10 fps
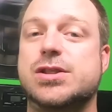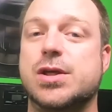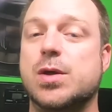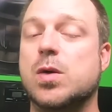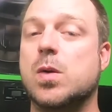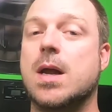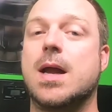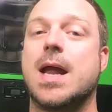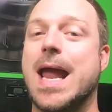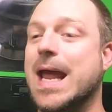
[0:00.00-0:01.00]
2,
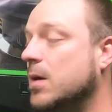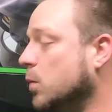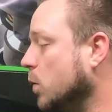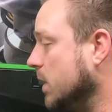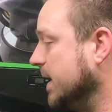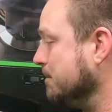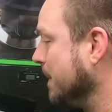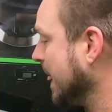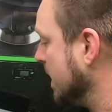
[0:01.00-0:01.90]
and 1.